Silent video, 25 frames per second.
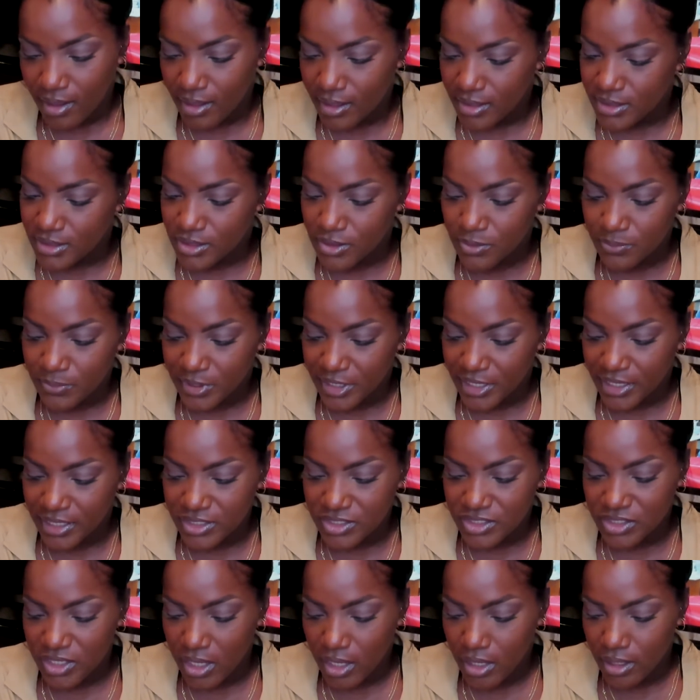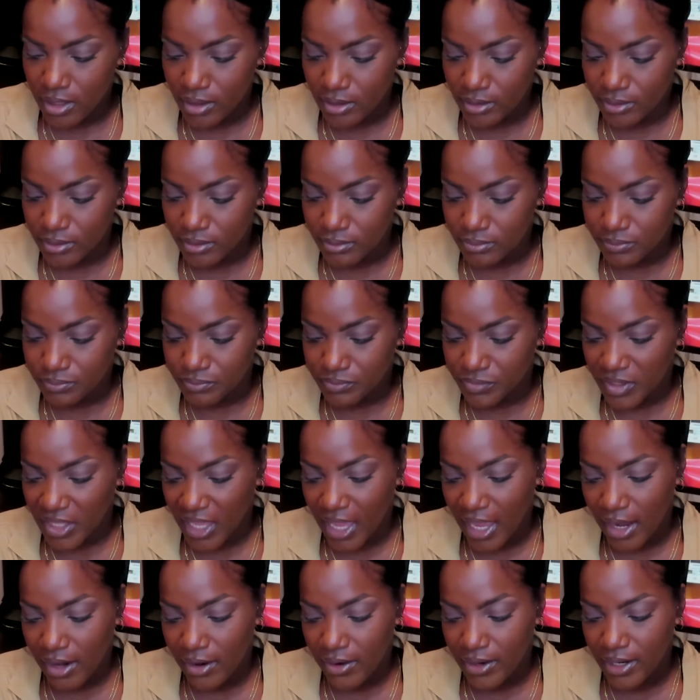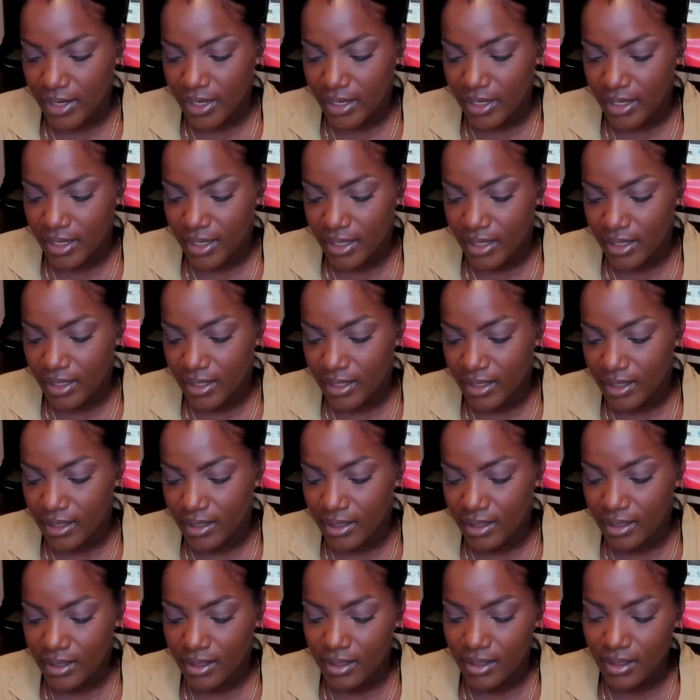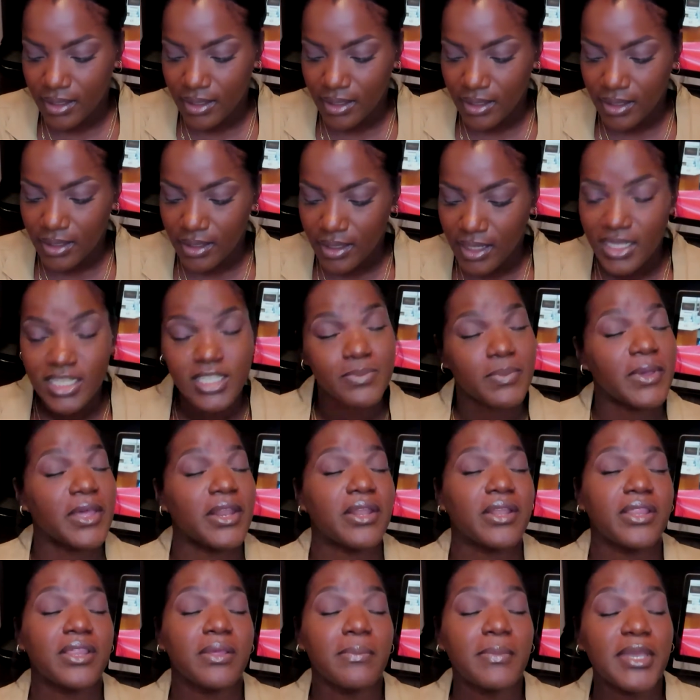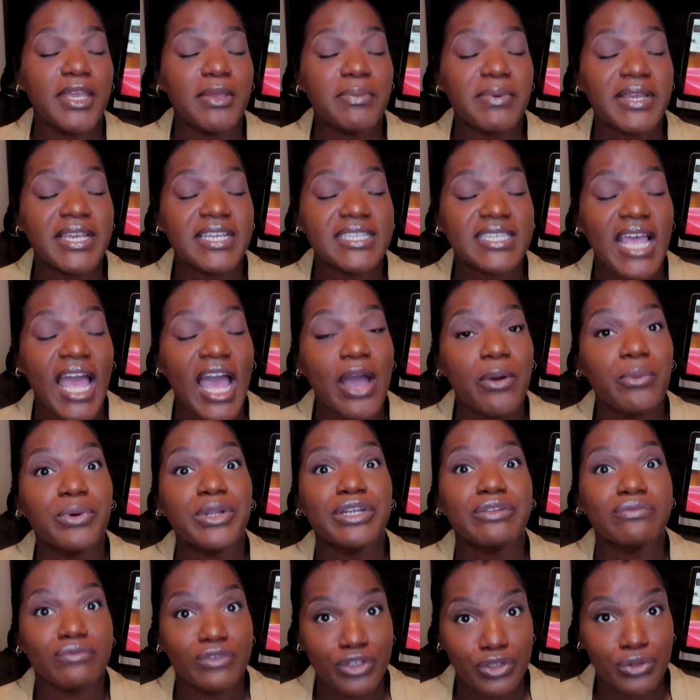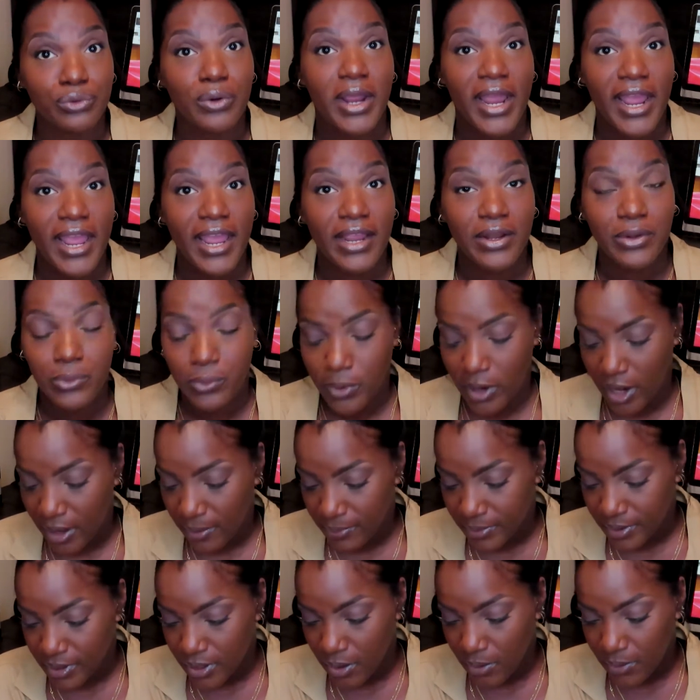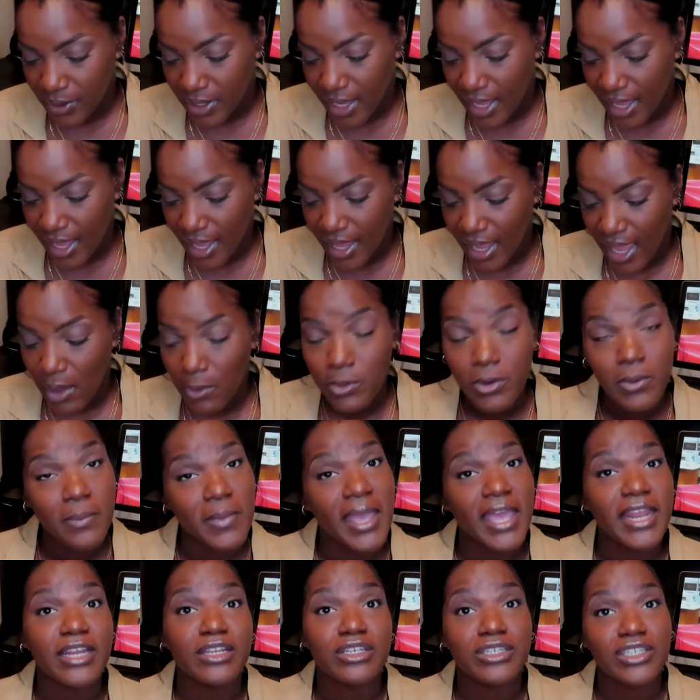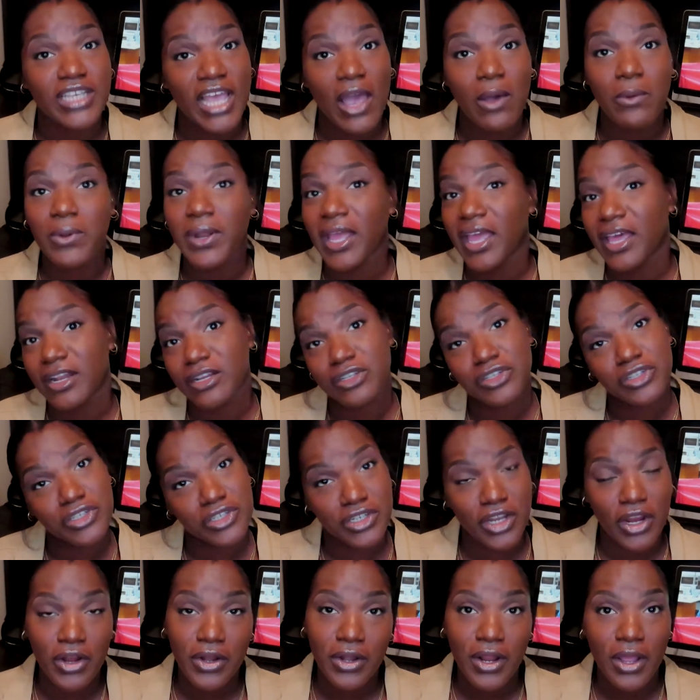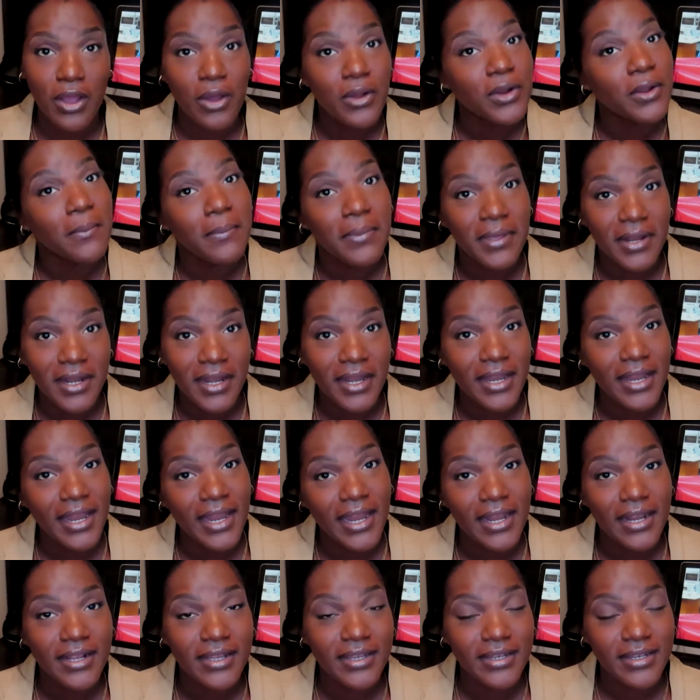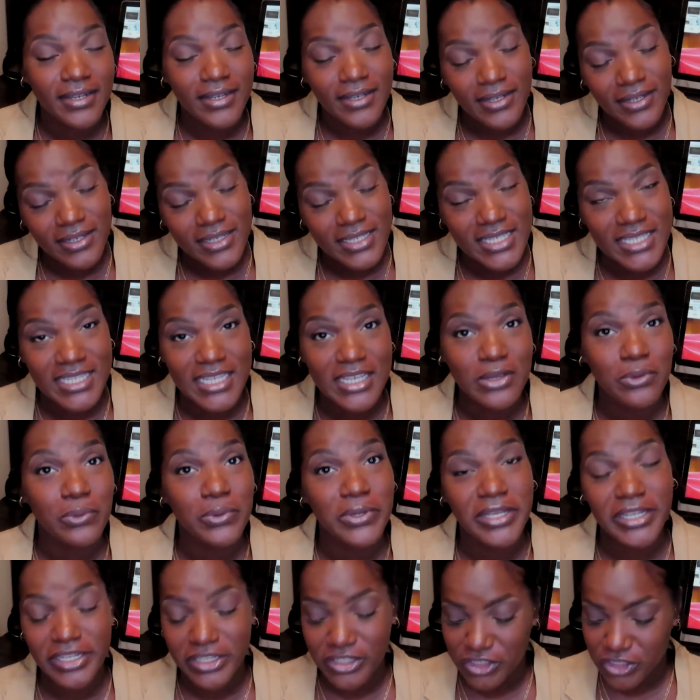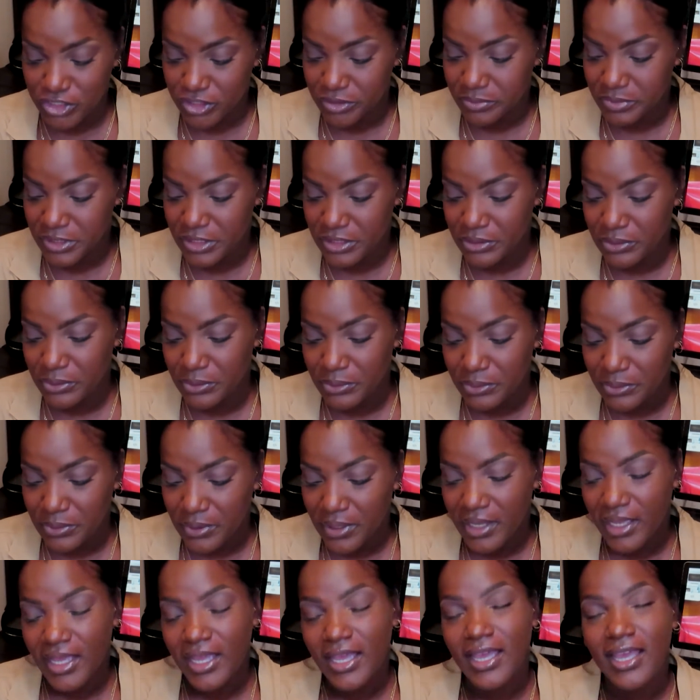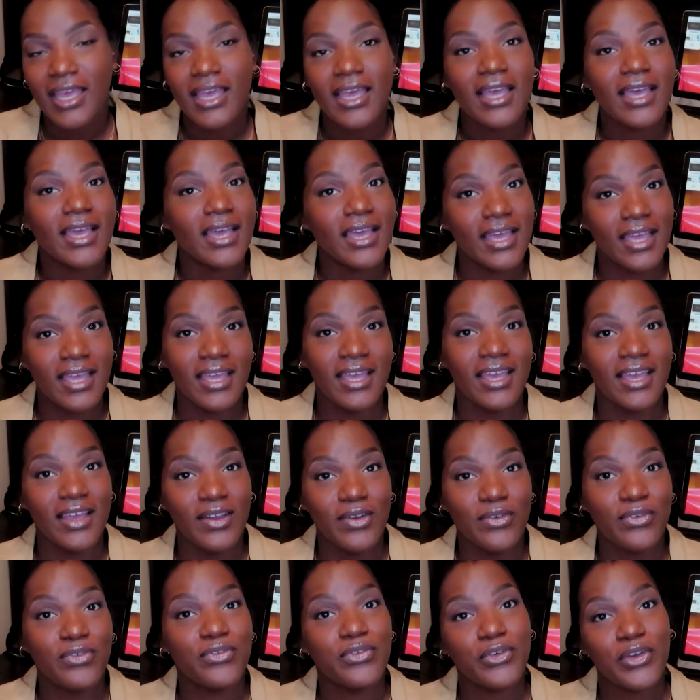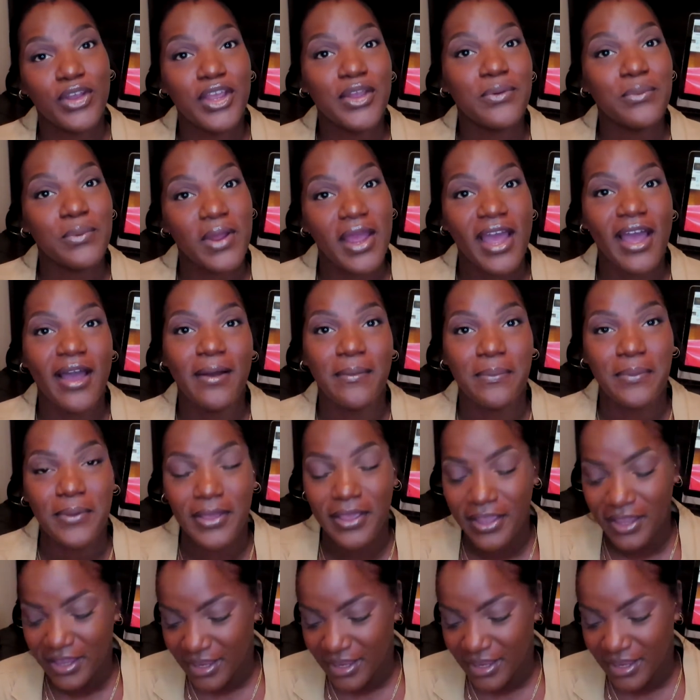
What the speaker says: Too much. Karen is better than me because I would have dragged Robyn. Okay, I would have had a shirt on up under that sequins jumpsuit. Free Robyn.